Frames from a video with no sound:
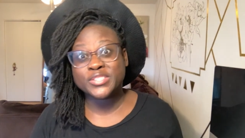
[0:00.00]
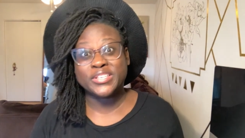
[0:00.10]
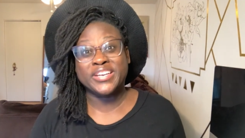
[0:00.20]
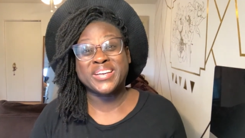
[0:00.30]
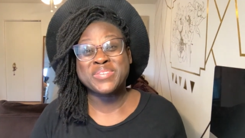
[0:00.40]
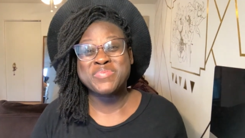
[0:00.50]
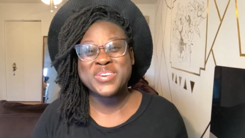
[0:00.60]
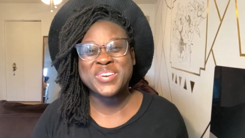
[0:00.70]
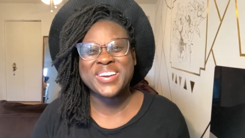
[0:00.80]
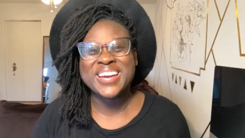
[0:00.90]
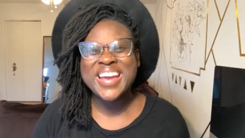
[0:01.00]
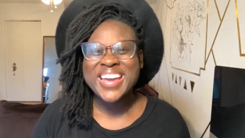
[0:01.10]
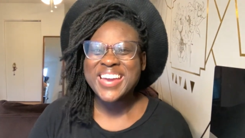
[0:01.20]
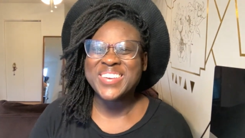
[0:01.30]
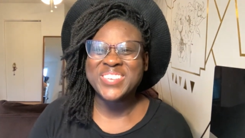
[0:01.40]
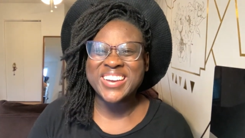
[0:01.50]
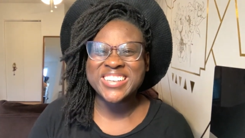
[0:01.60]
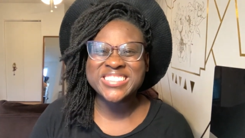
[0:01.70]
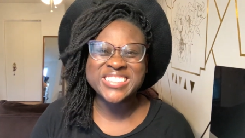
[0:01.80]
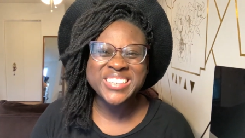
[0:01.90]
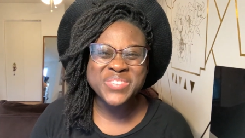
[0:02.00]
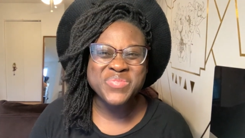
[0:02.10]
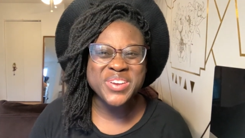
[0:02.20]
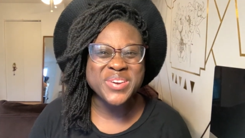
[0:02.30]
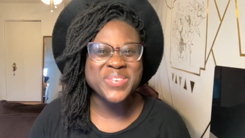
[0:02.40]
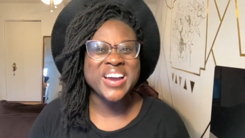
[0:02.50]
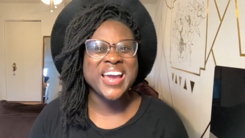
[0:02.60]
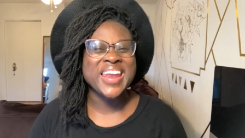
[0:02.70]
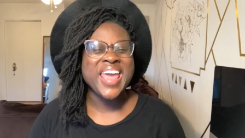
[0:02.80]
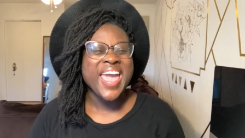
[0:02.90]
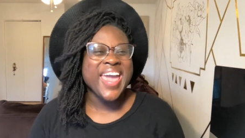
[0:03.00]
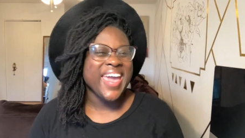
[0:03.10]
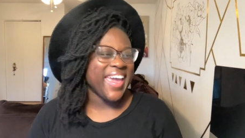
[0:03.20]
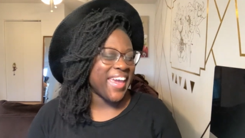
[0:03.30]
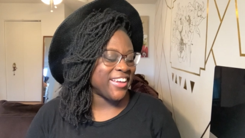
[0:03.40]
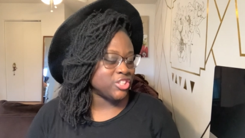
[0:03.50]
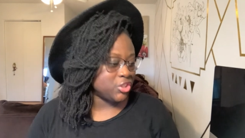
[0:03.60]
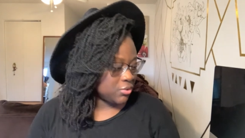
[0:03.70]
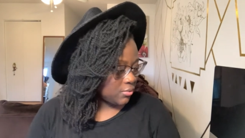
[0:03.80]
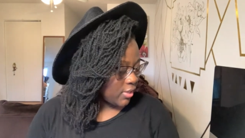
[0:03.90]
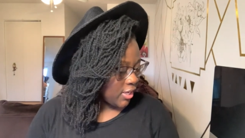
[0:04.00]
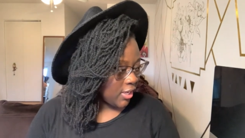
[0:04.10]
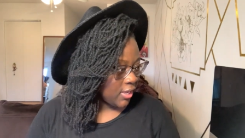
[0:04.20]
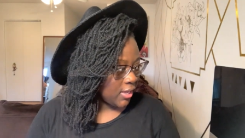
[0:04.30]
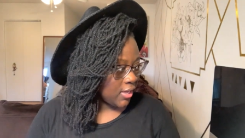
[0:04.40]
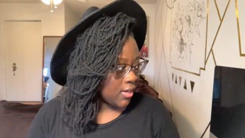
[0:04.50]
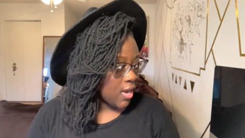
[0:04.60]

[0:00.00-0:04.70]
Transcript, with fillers: you need a computer if you're gonna do the computer one. And you need